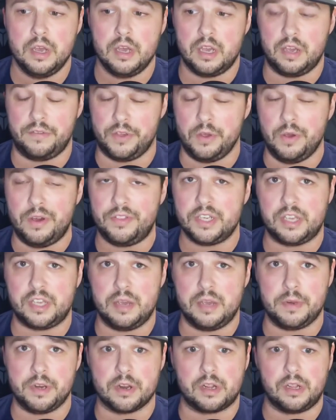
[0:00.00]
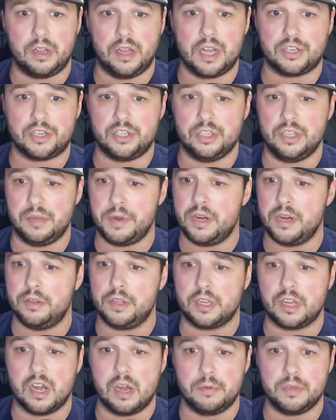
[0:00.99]
If you have this game in your collection, let me know in
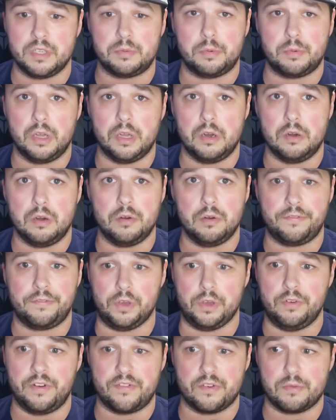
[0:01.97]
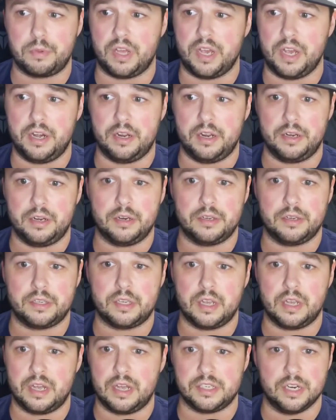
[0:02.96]
the comments below if you ever played it
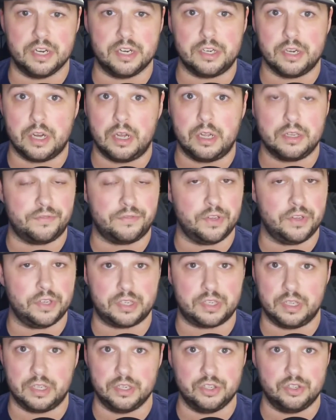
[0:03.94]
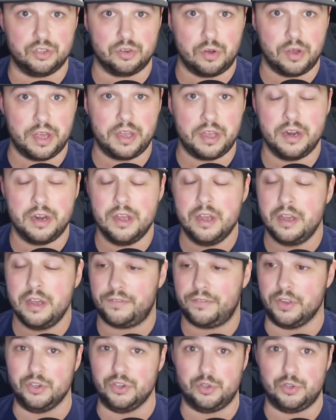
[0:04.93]
as an adult, if you still enjoy it,
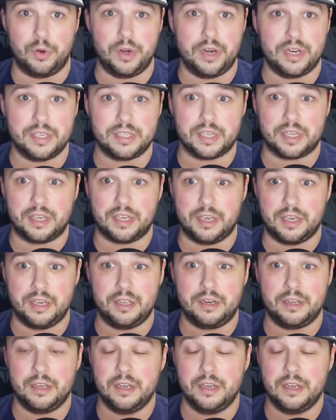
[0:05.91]
if you enjoyed it as a kid.